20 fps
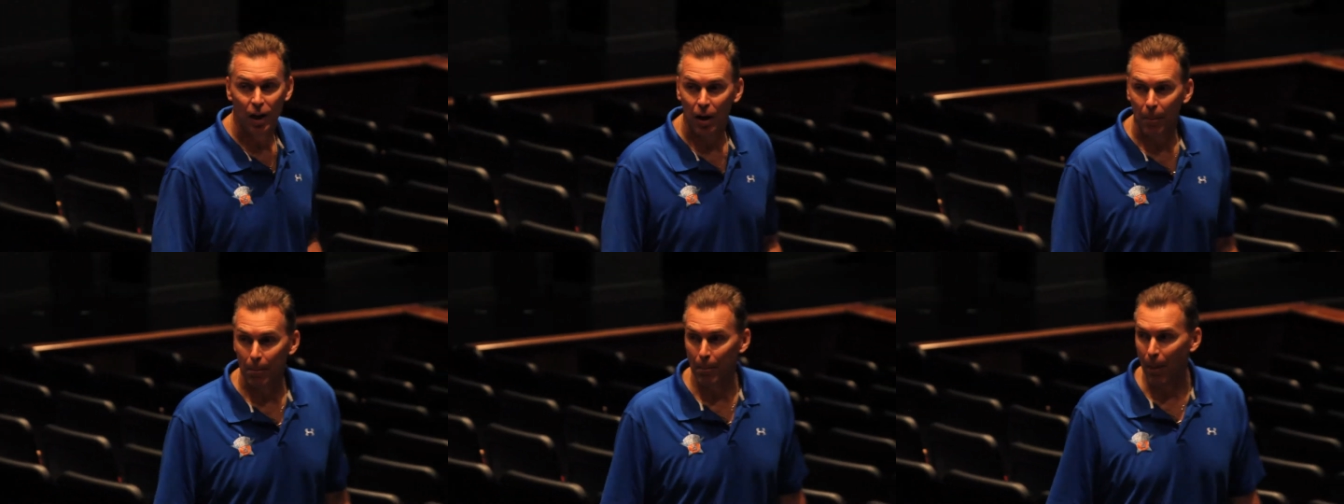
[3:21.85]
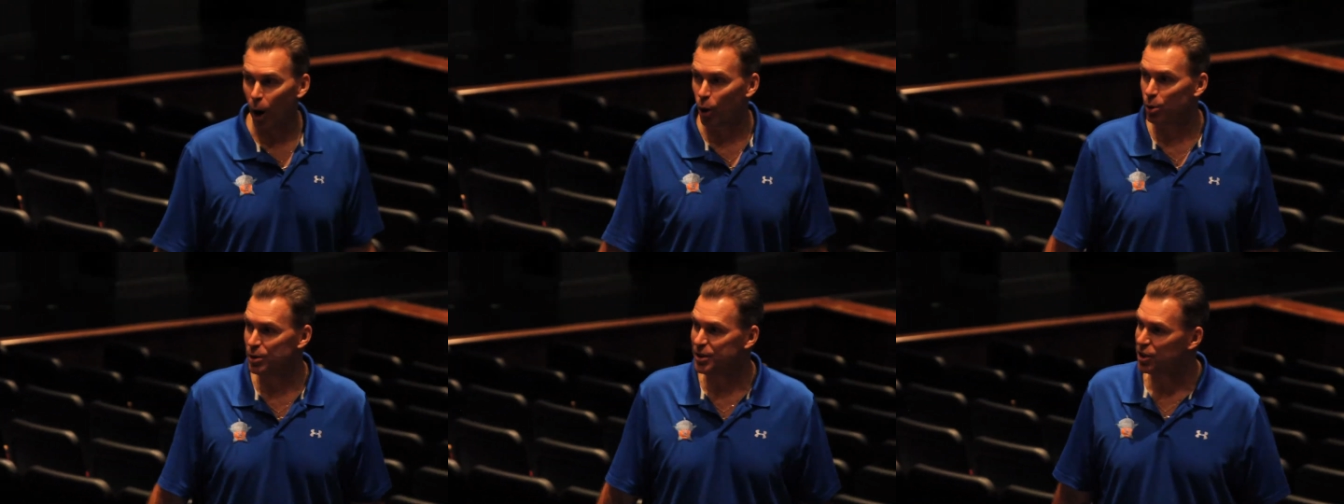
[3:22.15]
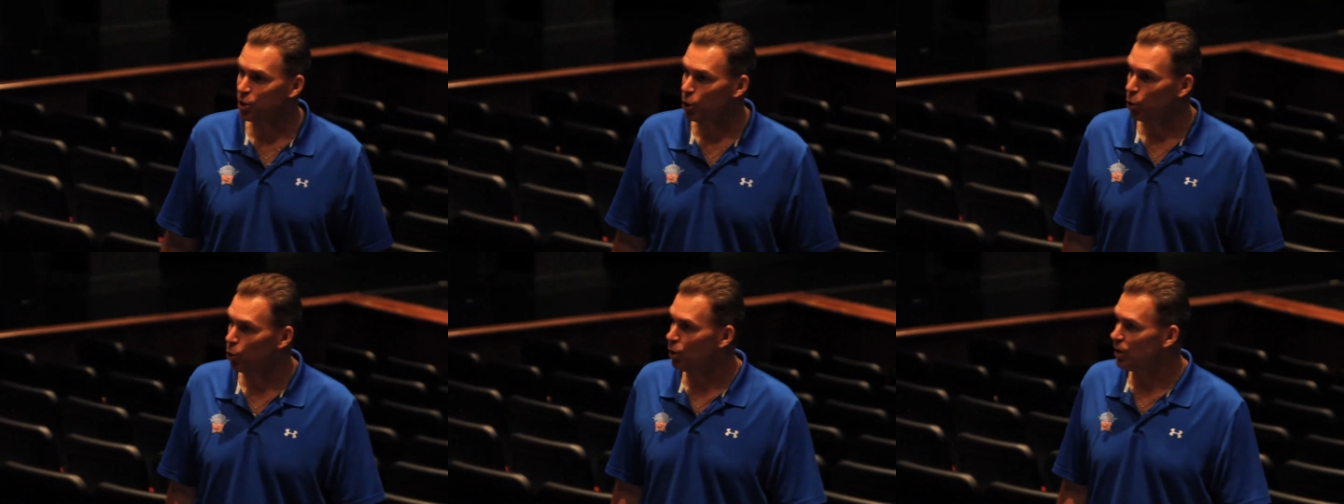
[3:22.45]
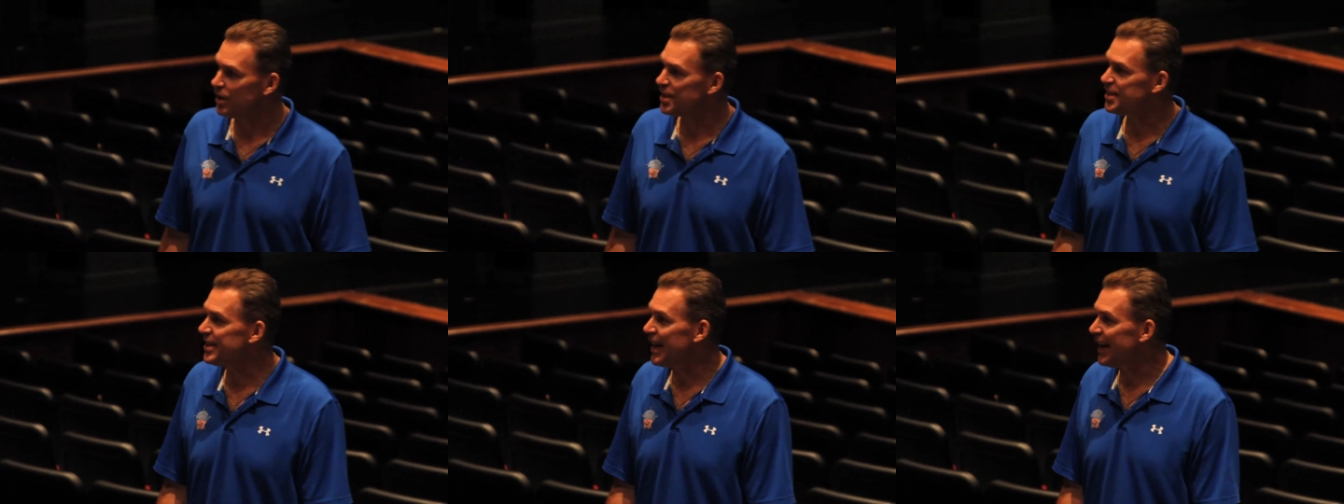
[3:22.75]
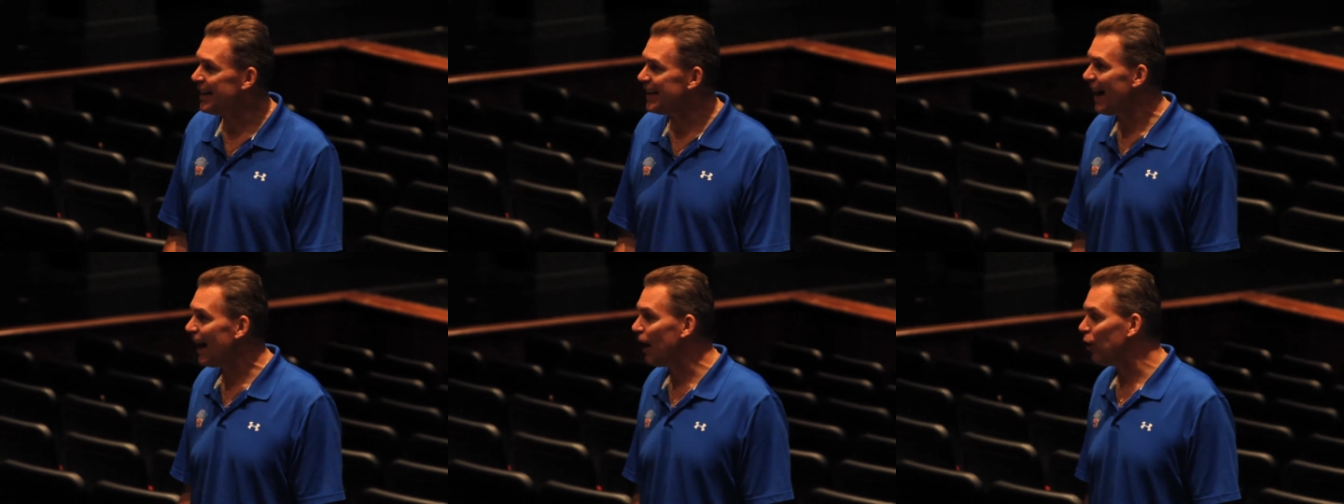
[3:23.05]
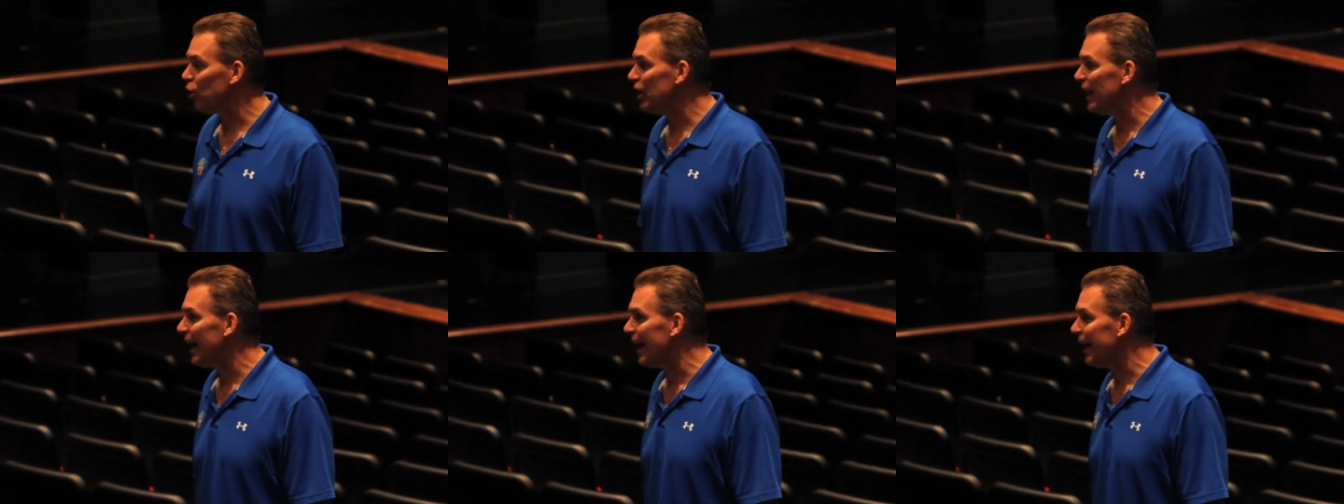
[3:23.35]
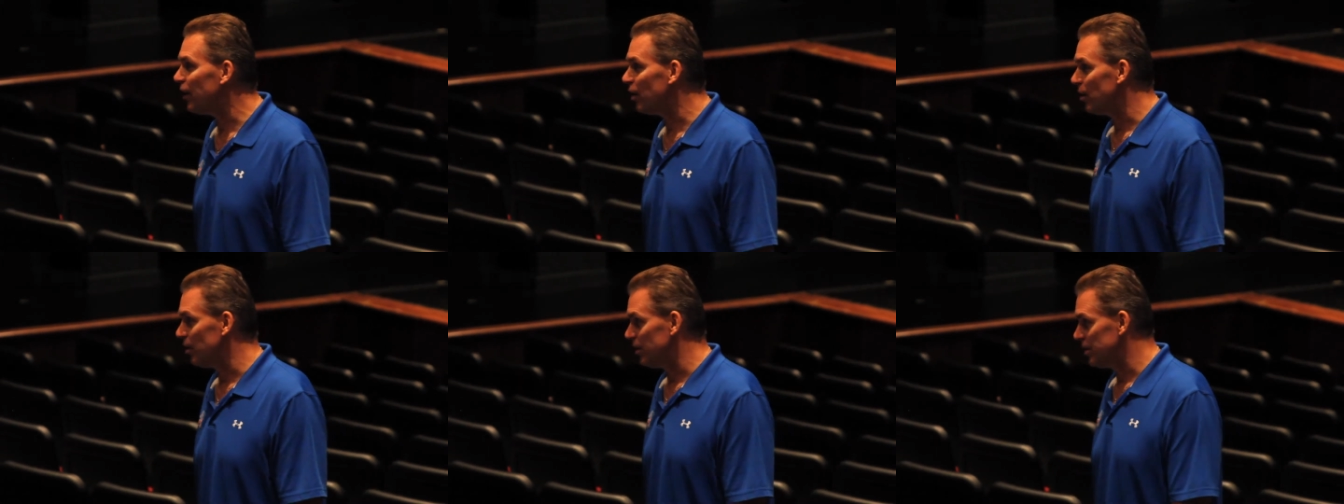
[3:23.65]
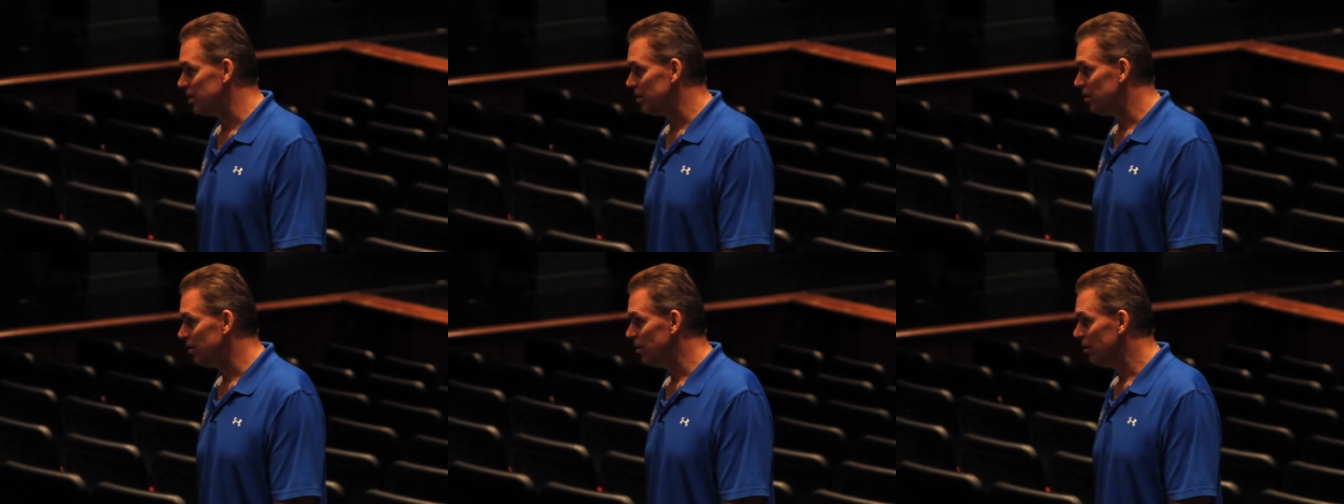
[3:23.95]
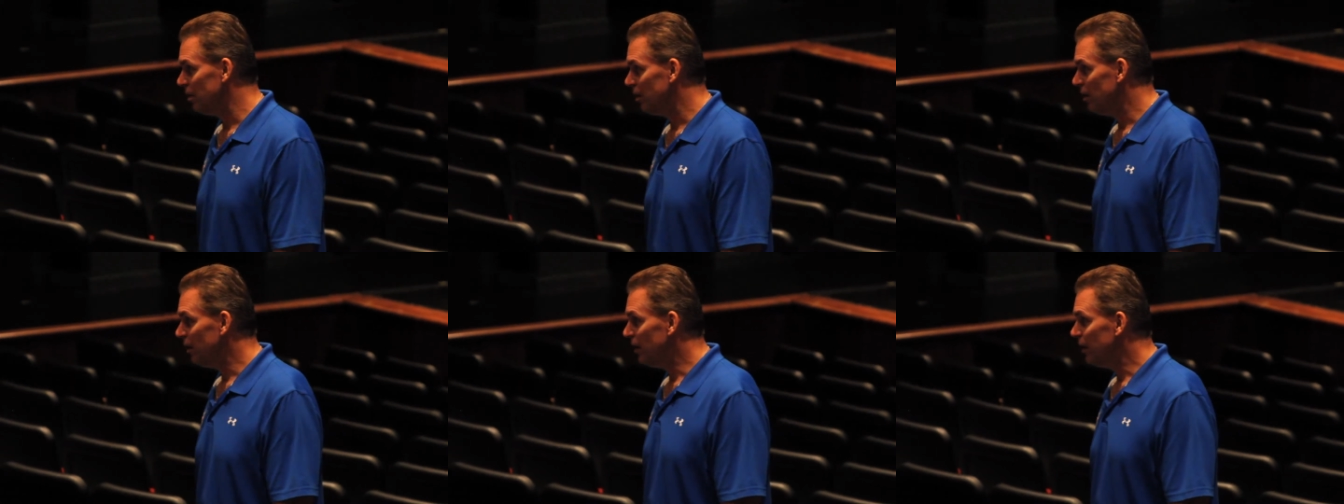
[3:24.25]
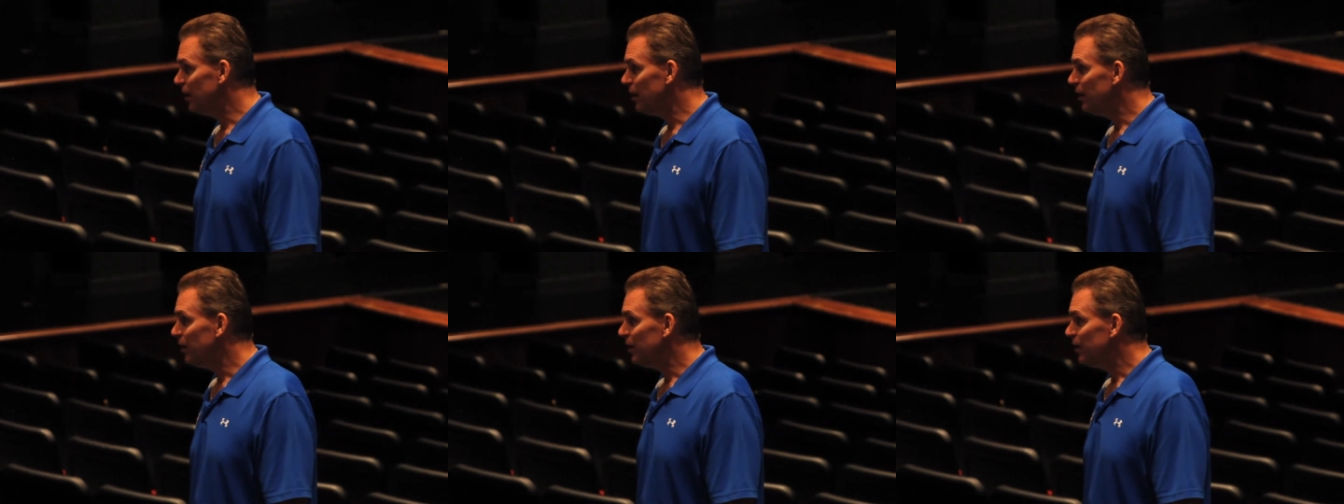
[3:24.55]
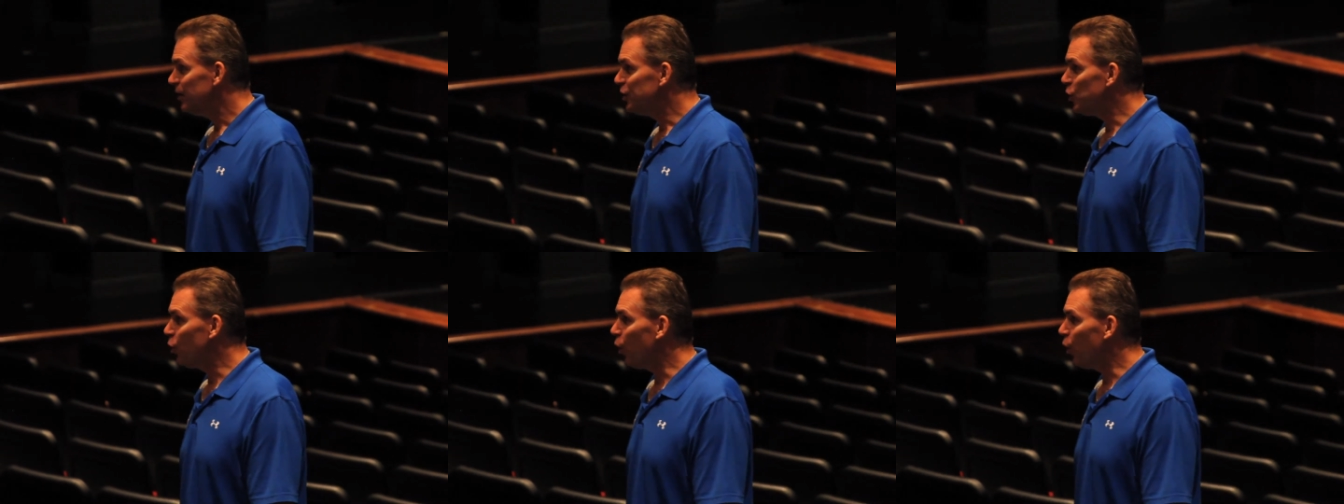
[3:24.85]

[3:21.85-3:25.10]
Most schools send out letters to